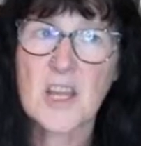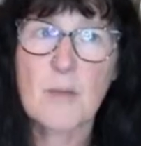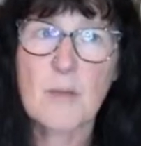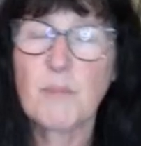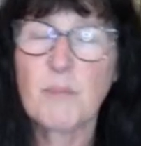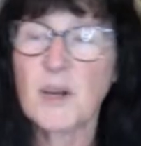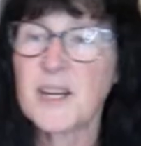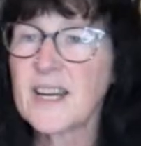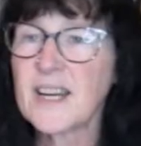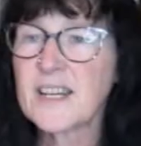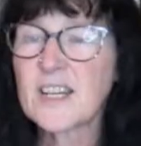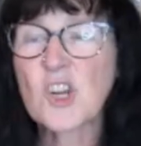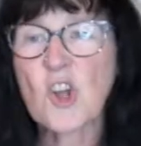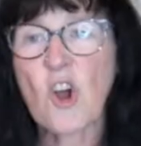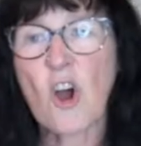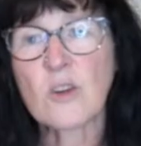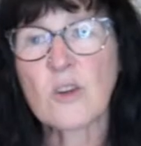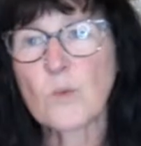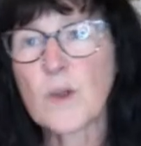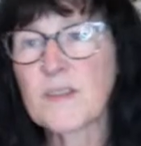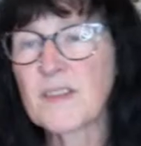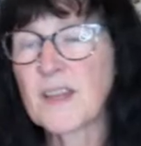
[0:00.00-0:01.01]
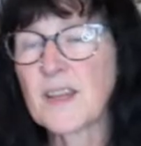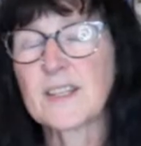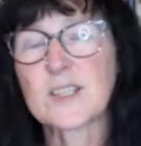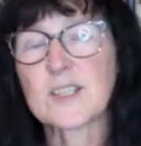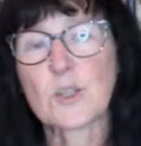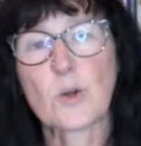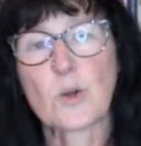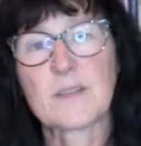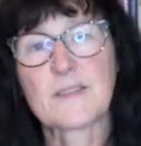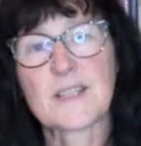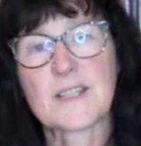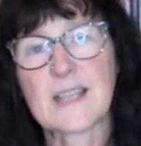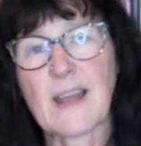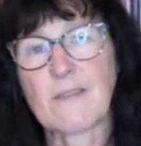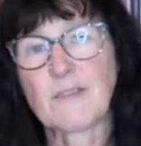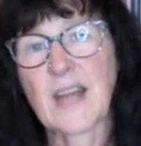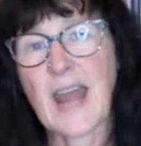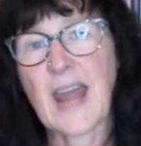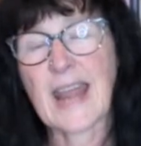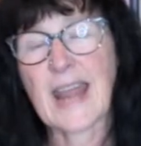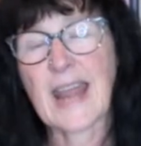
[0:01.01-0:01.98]
But it had gone within sort of
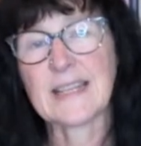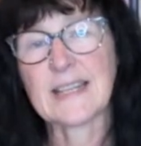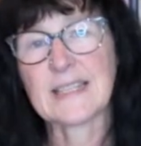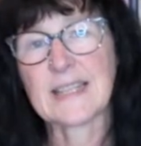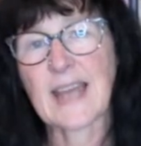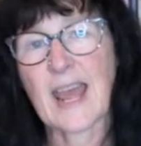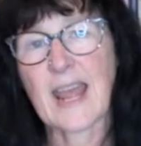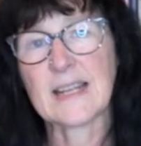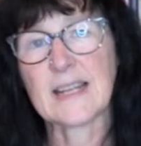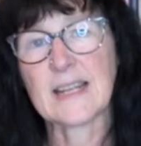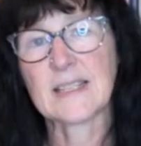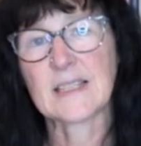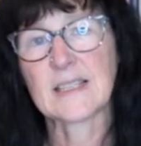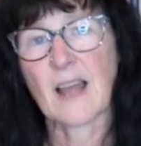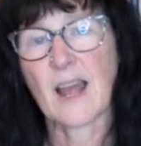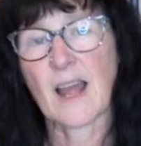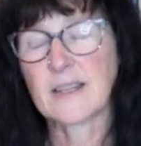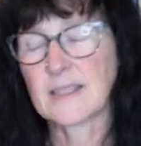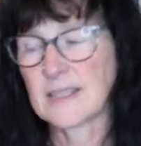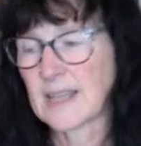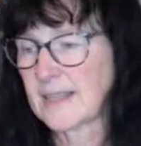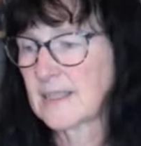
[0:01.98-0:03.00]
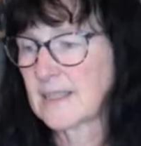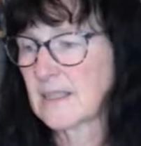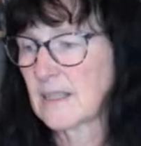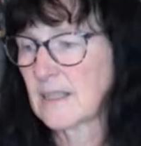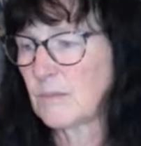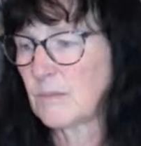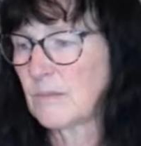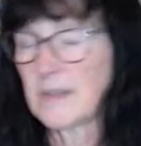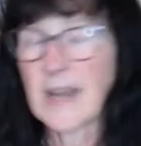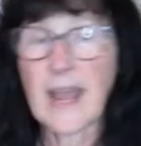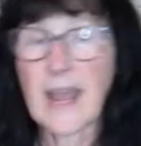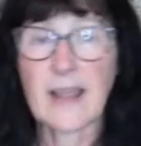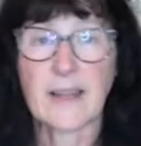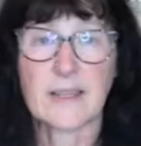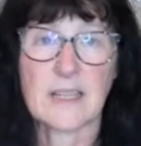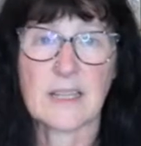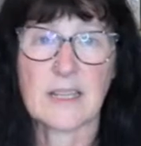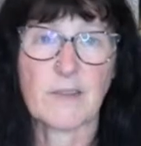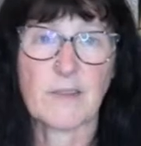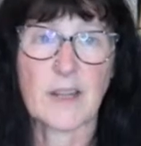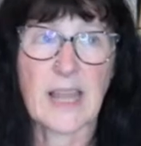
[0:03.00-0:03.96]
7-8 days. I'd tested
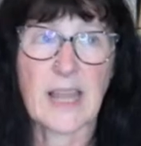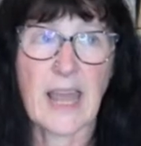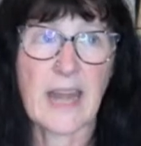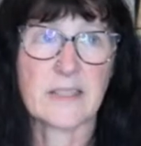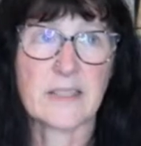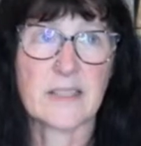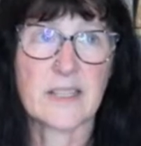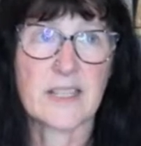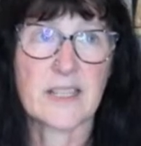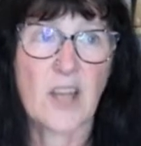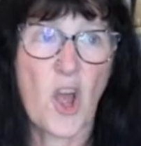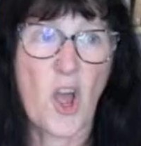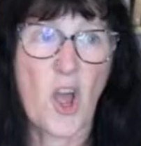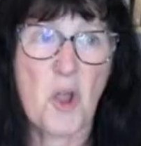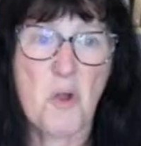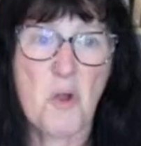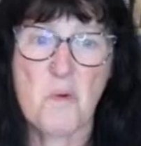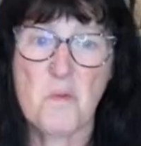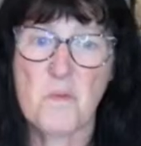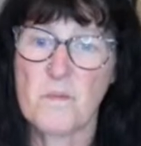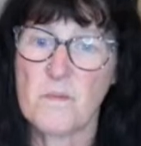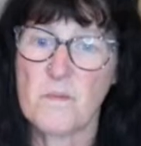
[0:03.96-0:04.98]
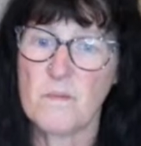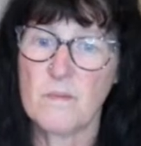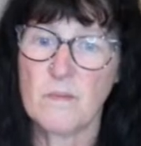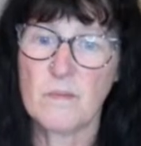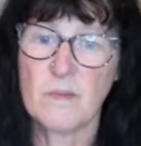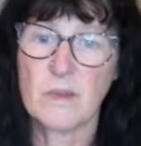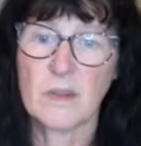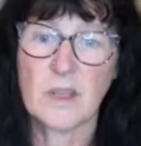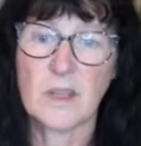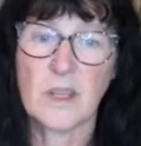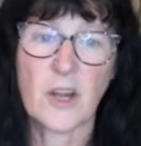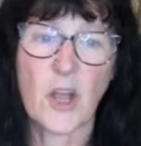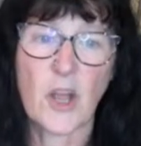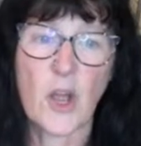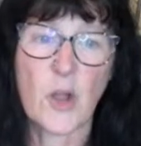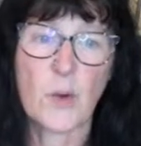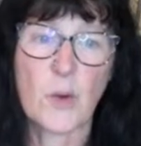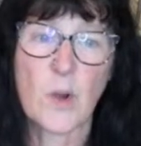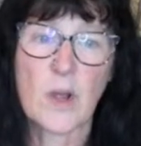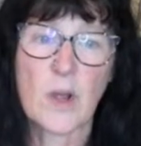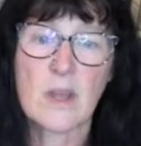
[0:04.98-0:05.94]
negative again. So, you
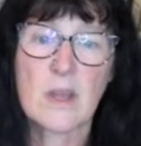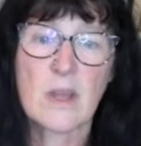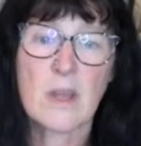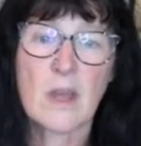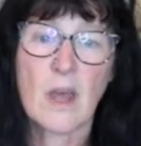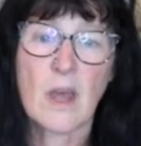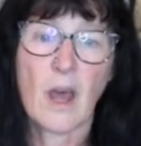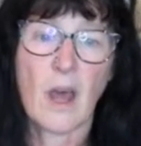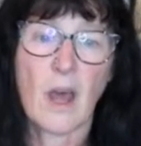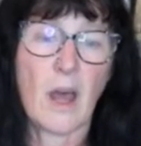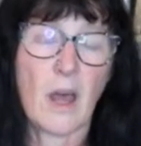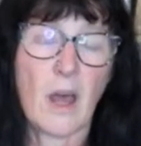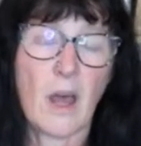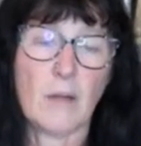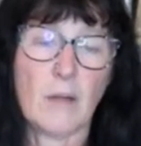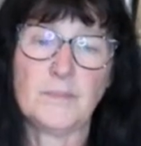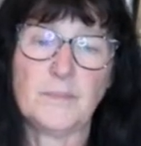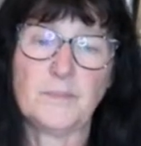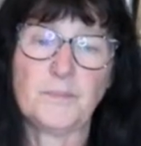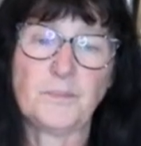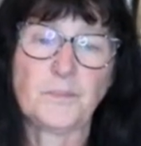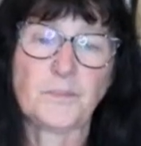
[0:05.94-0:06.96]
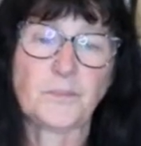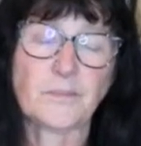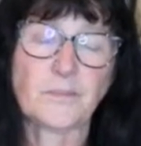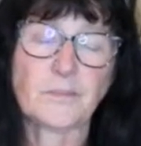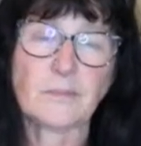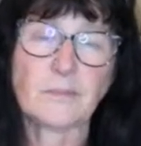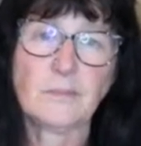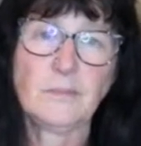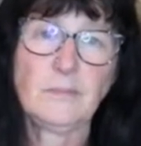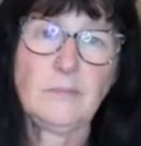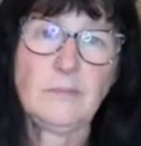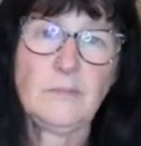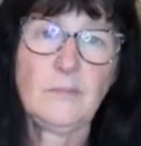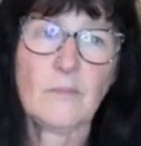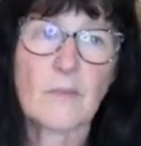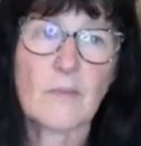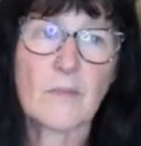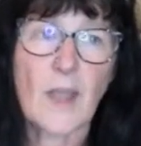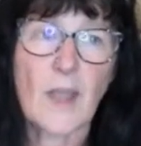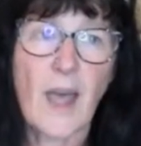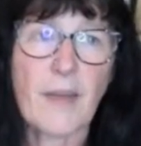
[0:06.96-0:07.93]
know,
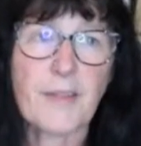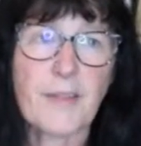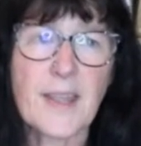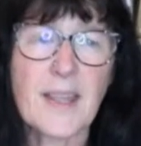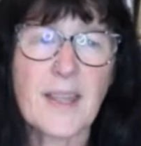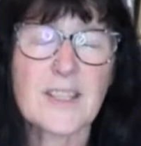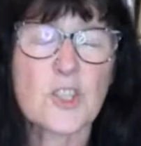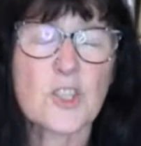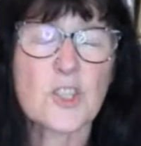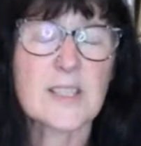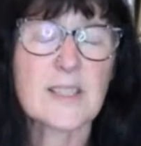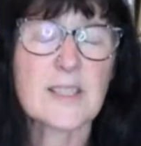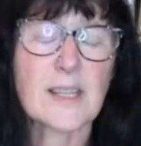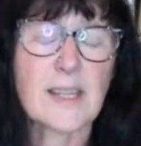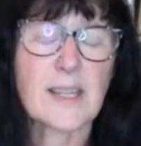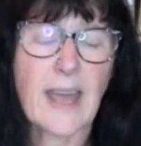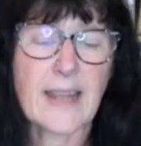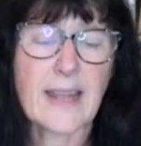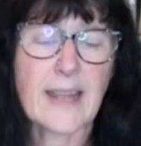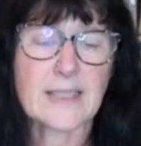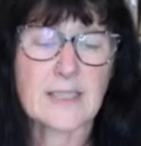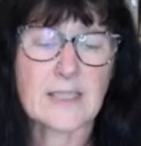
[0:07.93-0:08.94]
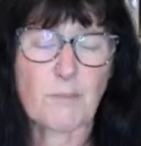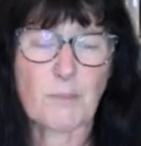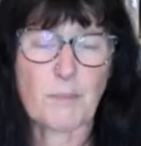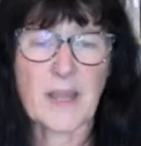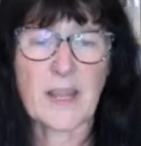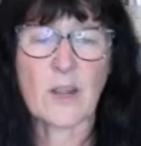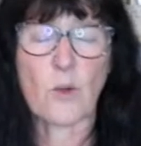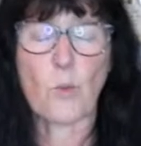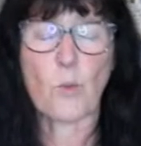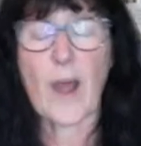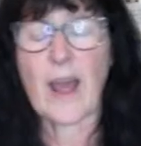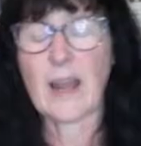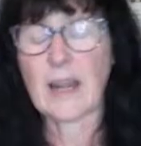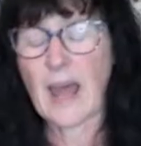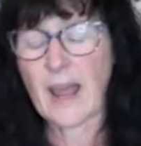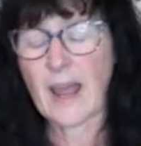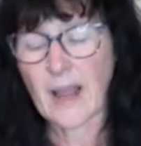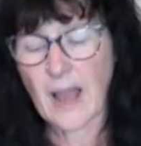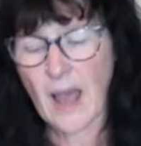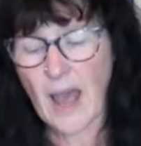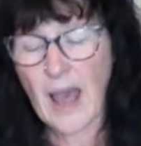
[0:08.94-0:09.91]
I think it's just a case of being
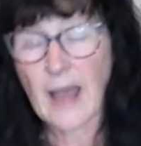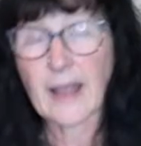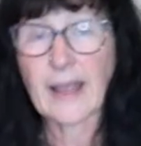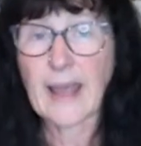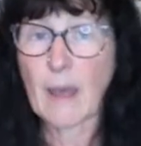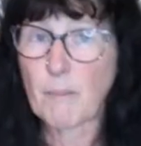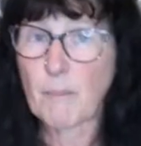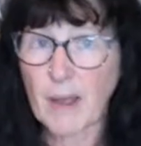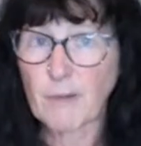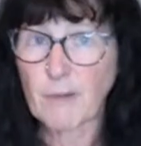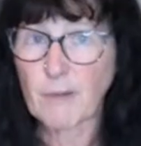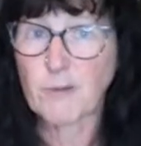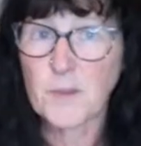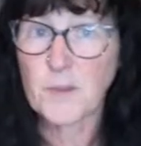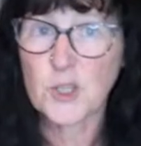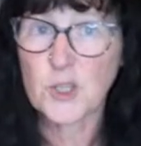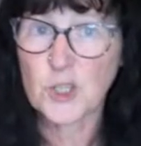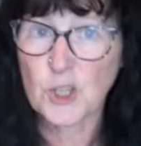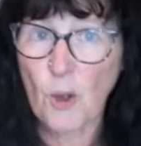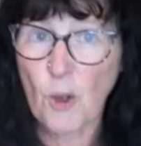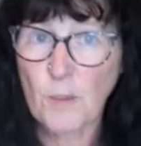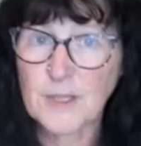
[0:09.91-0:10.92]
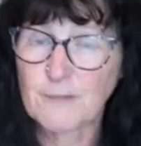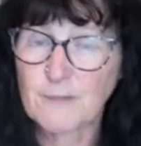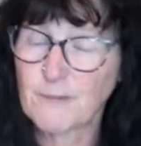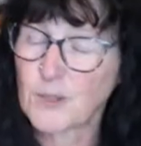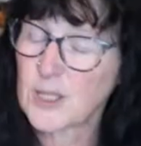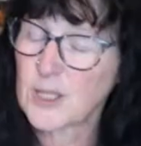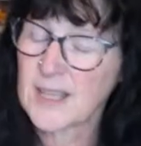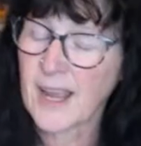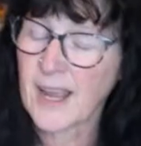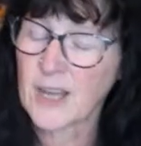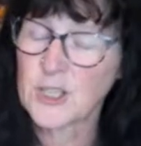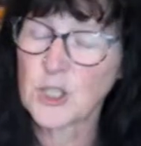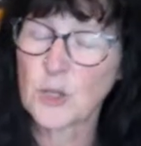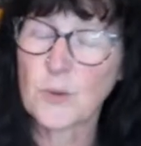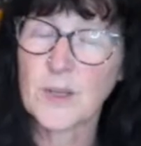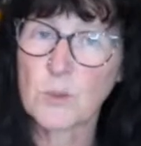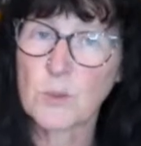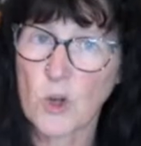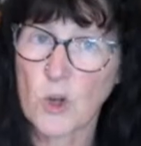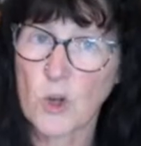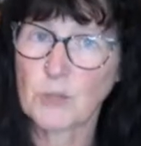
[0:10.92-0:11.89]
aware. Like, I get back from the shops, first thing I
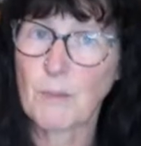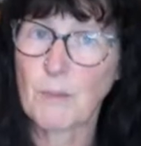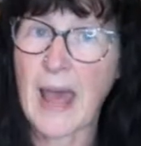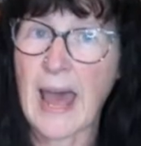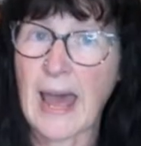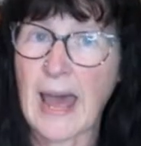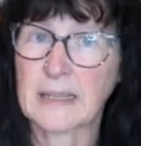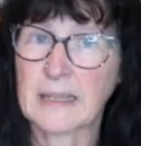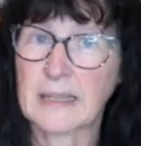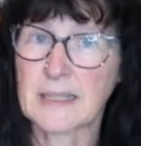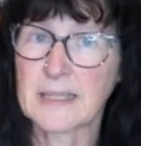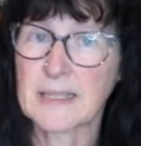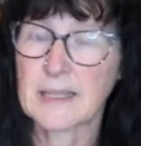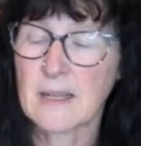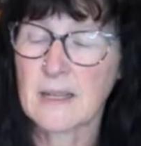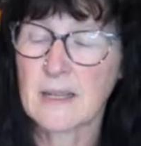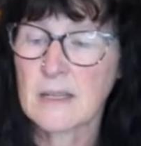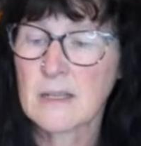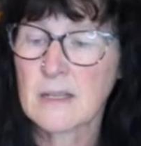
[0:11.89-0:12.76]
do is wash my hands.